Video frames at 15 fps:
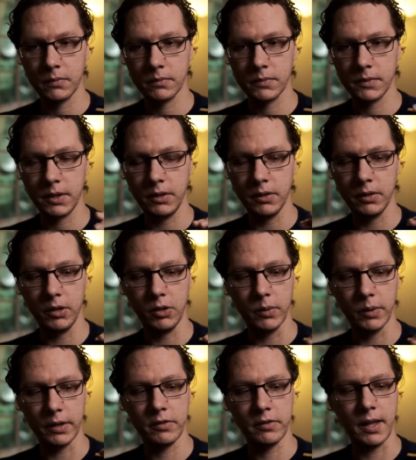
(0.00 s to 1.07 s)
you
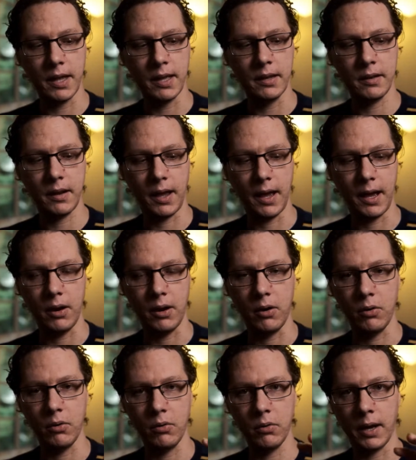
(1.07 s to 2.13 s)
extend
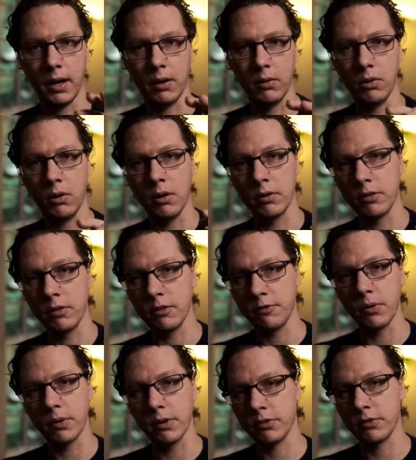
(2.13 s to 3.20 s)
how long the
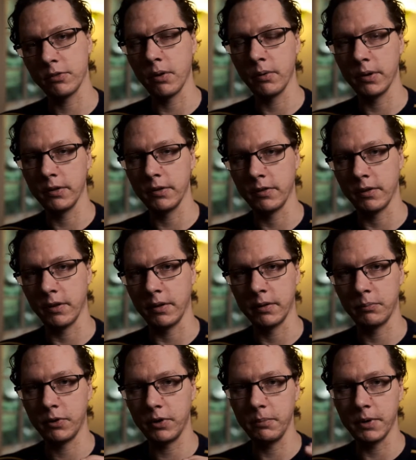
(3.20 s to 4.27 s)
focus throw is on
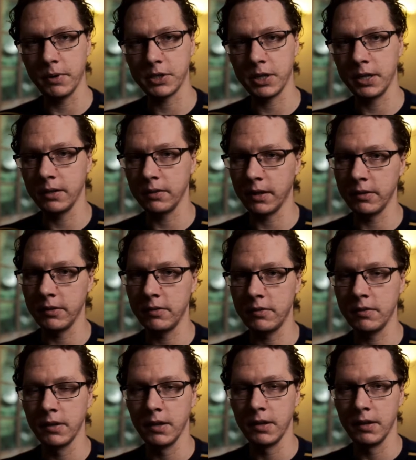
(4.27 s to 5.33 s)
pretty much any
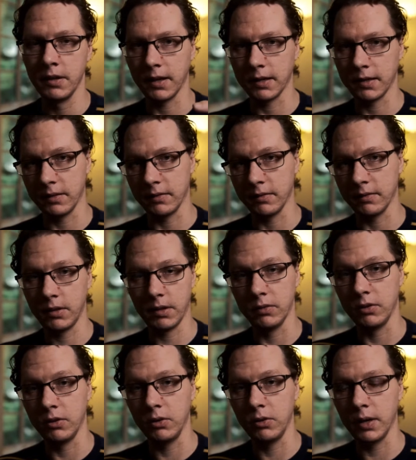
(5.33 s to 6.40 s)
lens that can
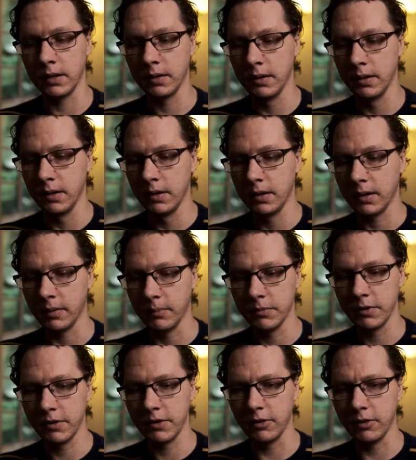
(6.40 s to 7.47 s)
do it.
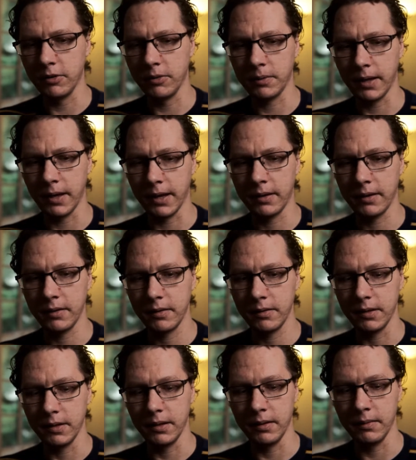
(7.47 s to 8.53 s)
Still, like
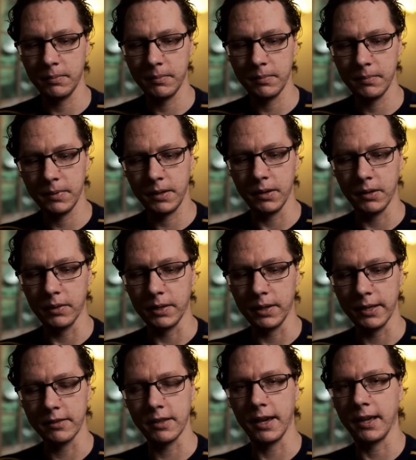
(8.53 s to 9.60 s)
a
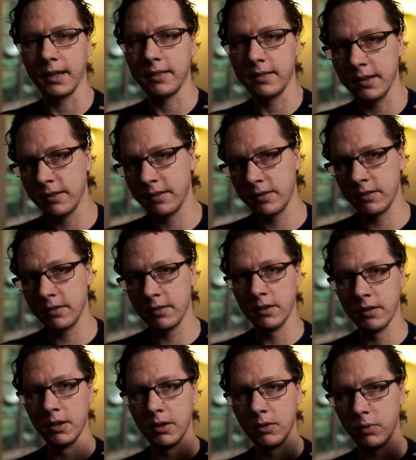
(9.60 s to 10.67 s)
lens like this
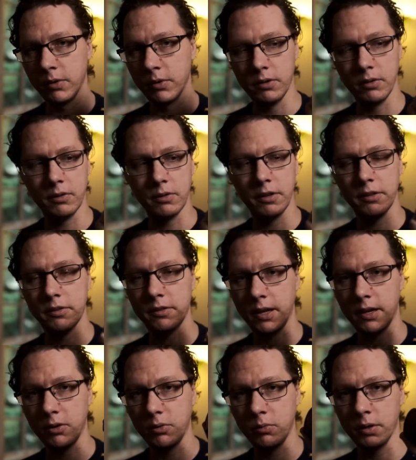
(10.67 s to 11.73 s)
with the Nucleus
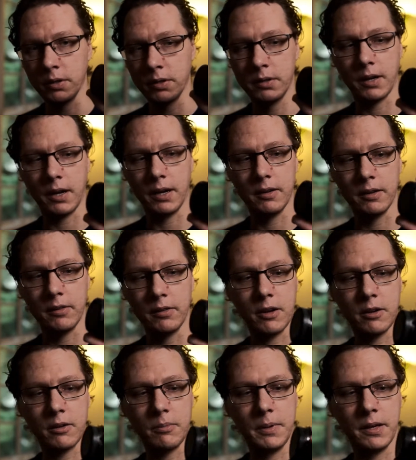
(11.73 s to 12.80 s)
Nano would kind of
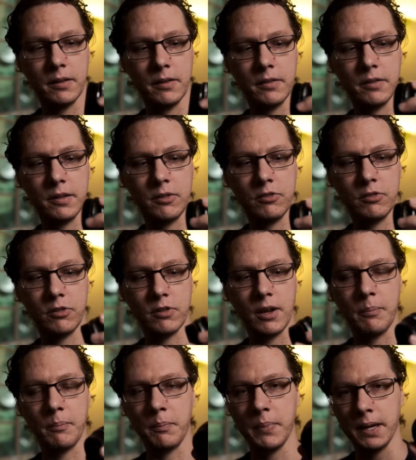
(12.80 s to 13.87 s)
suck because it's just
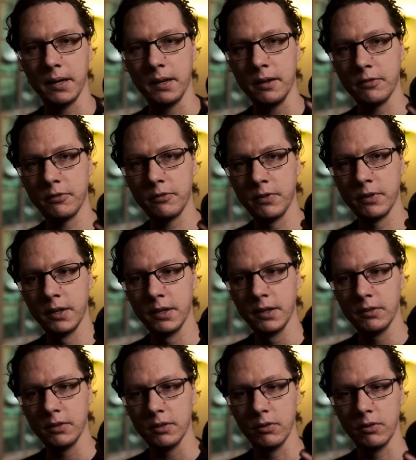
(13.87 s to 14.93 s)
not big enough
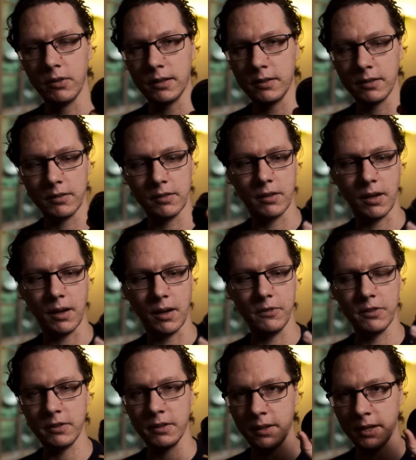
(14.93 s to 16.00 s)
to do that. This is
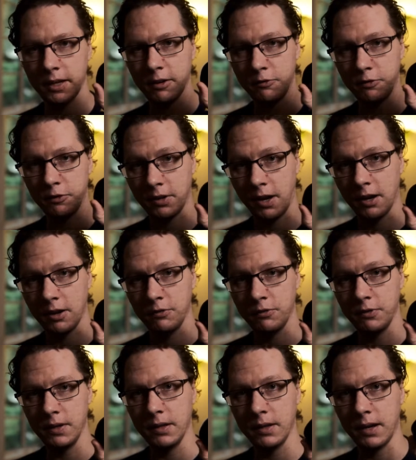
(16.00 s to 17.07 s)
obviously like a
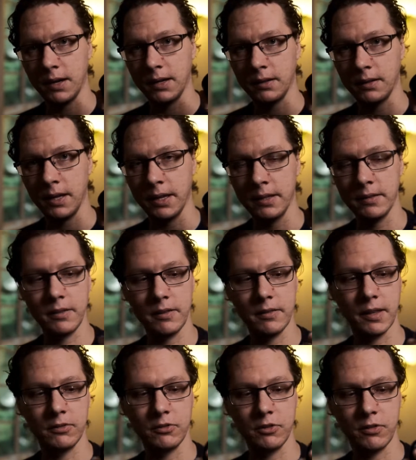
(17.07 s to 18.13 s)
photography kind of lens
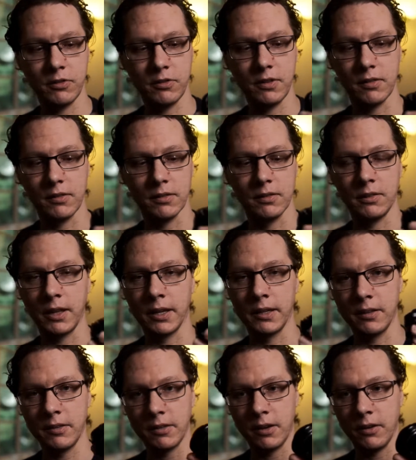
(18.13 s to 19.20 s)
that just doesn't lend
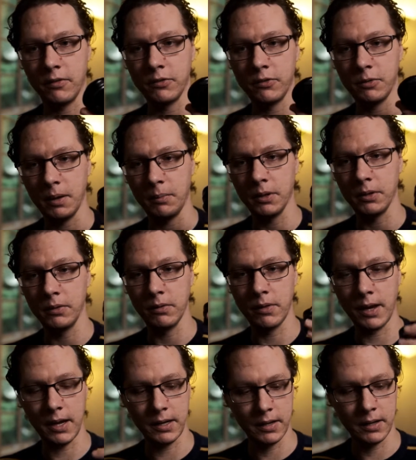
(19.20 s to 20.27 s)
itself to be able to do
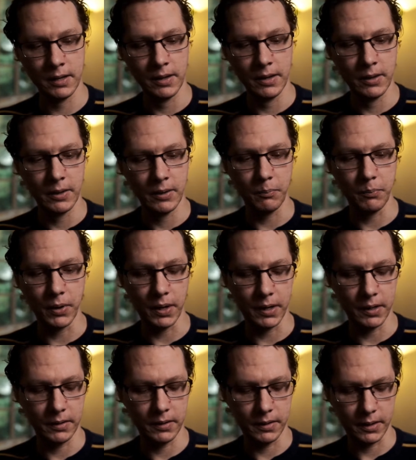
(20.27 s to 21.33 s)
that.
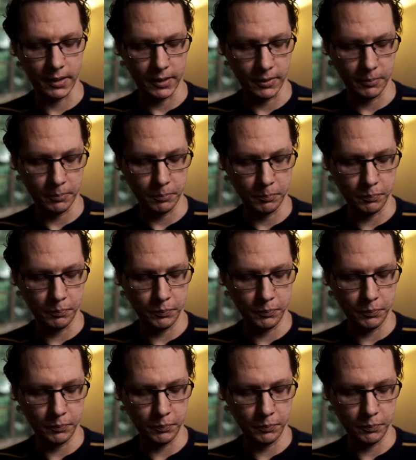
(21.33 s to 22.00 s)
But on